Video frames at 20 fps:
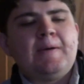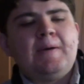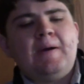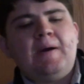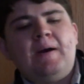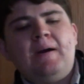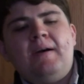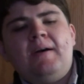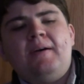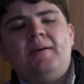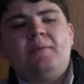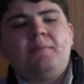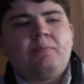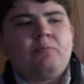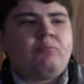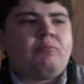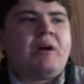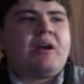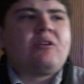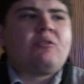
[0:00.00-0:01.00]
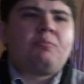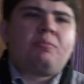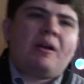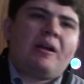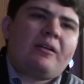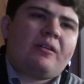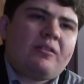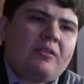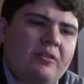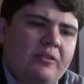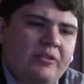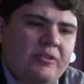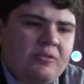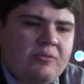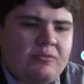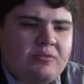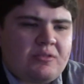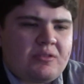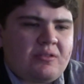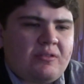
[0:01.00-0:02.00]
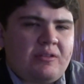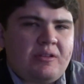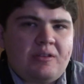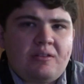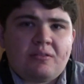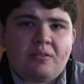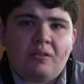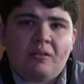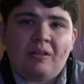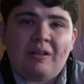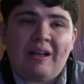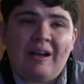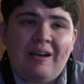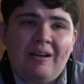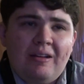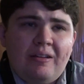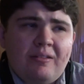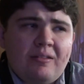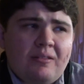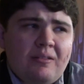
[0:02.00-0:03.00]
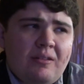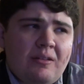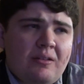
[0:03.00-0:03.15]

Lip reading: Michael Brecker used these a lot.